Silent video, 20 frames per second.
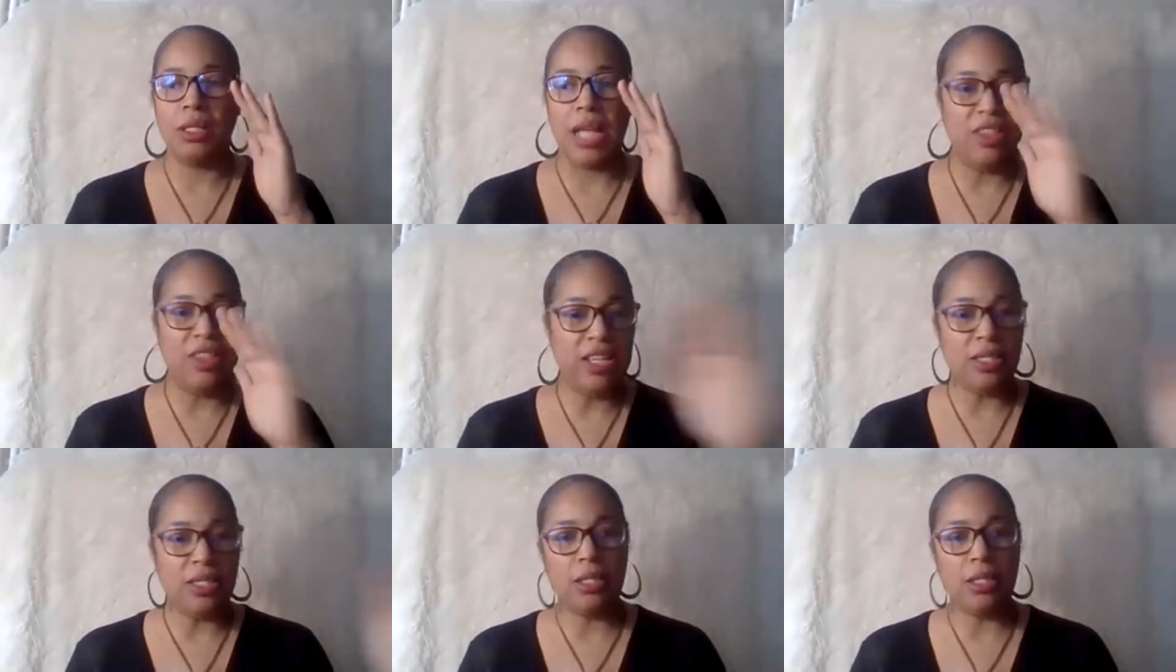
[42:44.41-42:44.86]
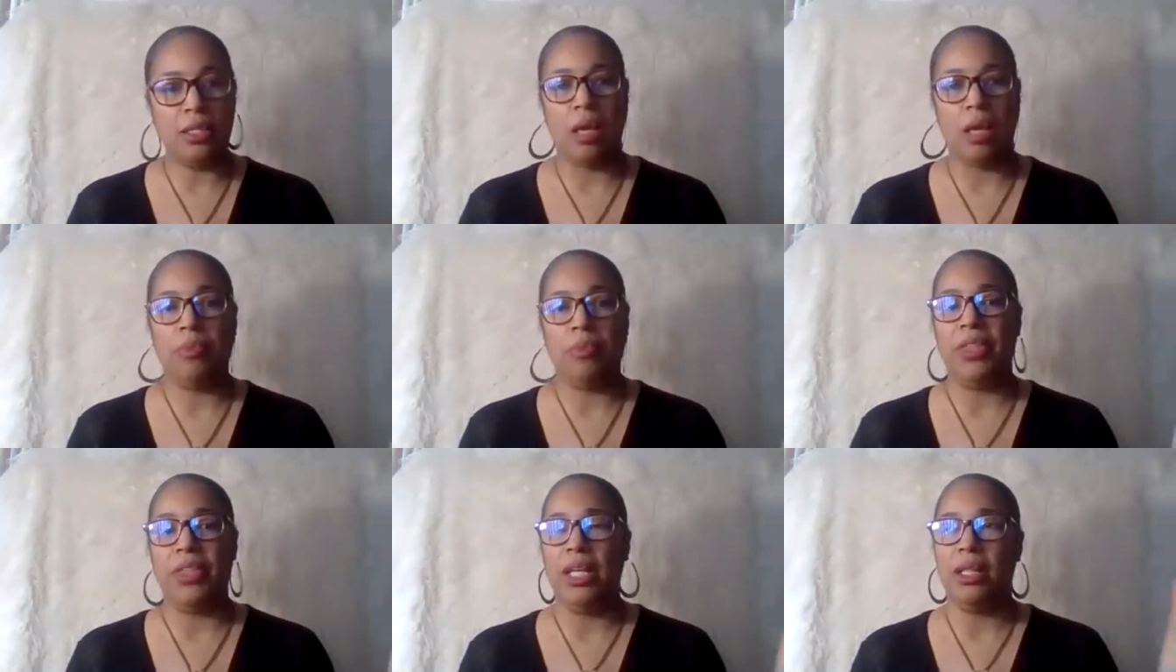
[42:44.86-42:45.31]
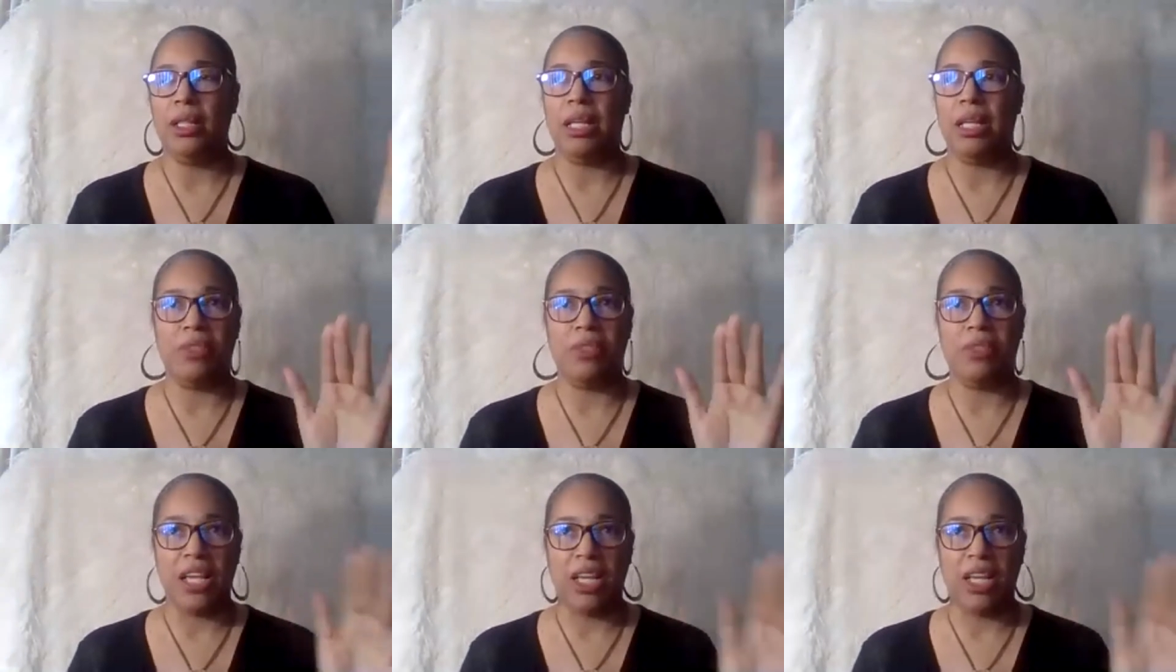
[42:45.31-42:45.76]
this is something
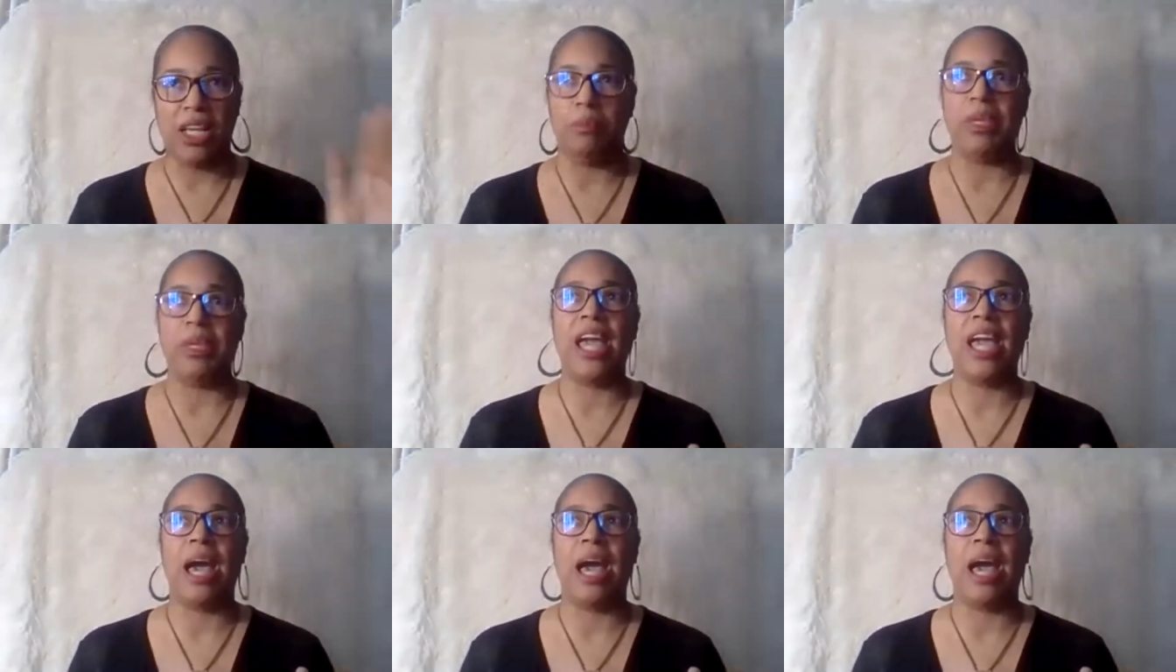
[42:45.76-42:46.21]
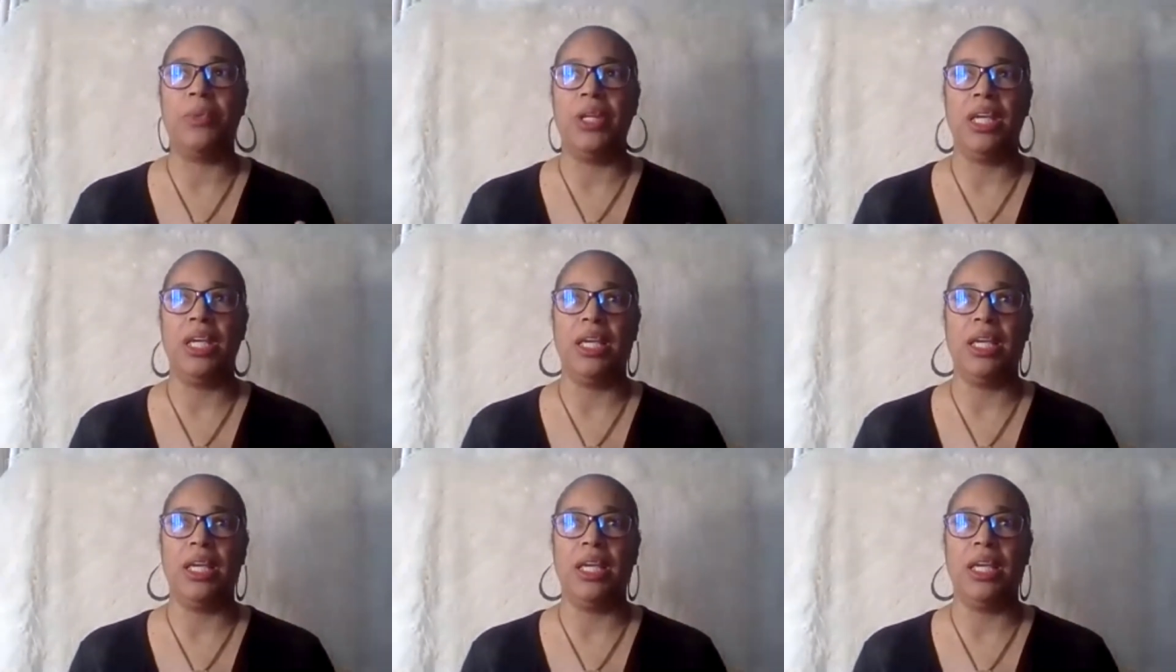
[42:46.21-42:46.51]
that could be happening,